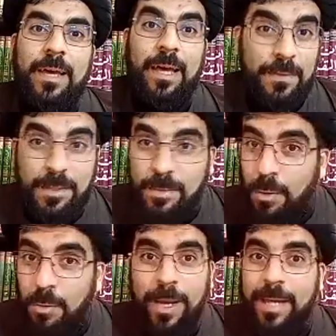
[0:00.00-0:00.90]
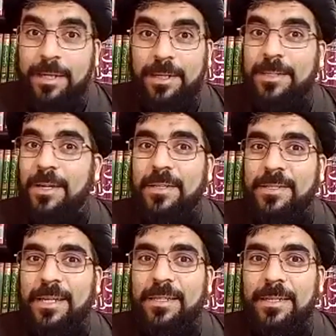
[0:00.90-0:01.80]
And this is automatic, as I
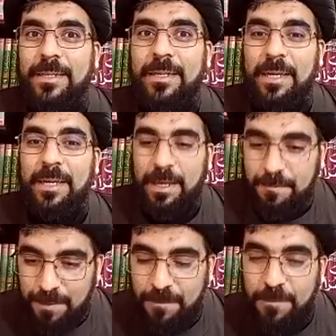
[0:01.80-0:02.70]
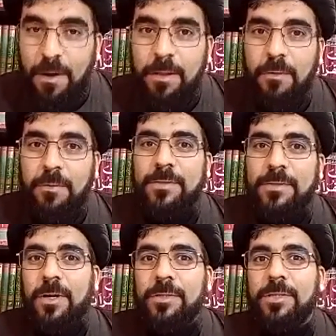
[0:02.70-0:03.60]
said, if we follow the
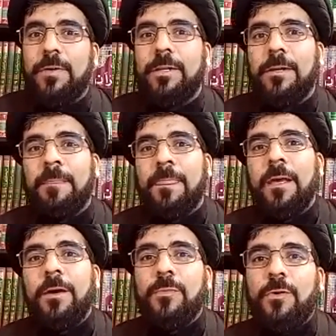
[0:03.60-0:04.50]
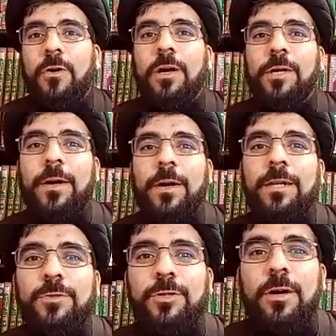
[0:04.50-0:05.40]
instructions of al-muraqabah,
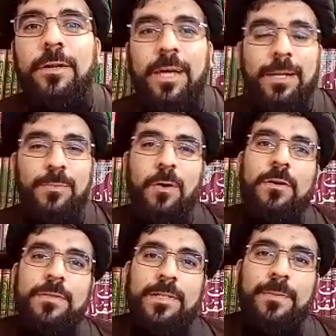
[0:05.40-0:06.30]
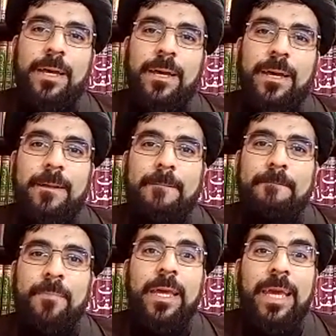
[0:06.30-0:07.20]
al-musharata, al-muhasabah.
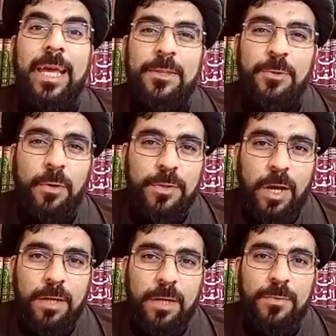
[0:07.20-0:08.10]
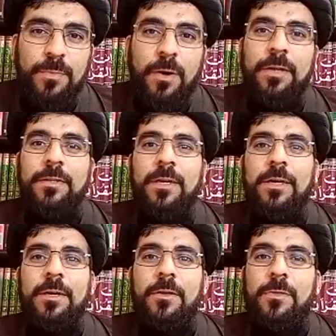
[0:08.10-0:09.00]
And don't undermine
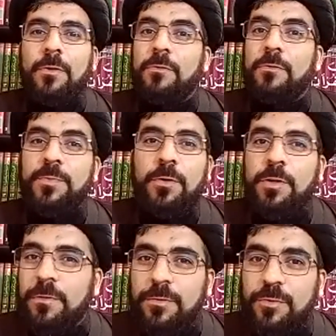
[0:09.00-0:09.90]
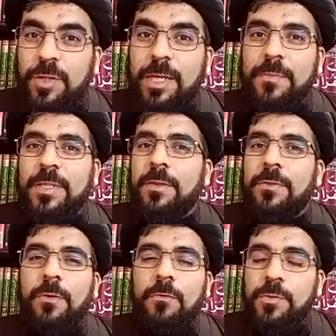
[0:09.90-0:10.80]
those beautiful dreams
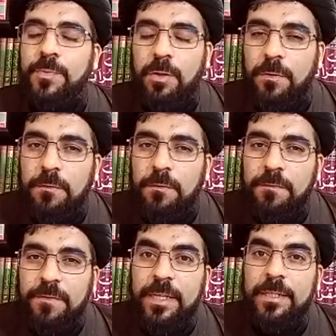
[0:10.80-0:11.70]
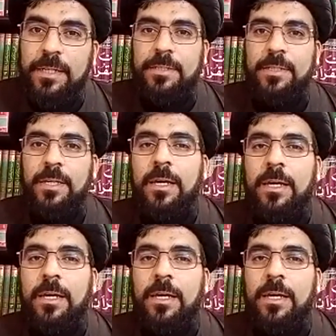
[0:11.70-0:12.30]
and those beautiful feelings.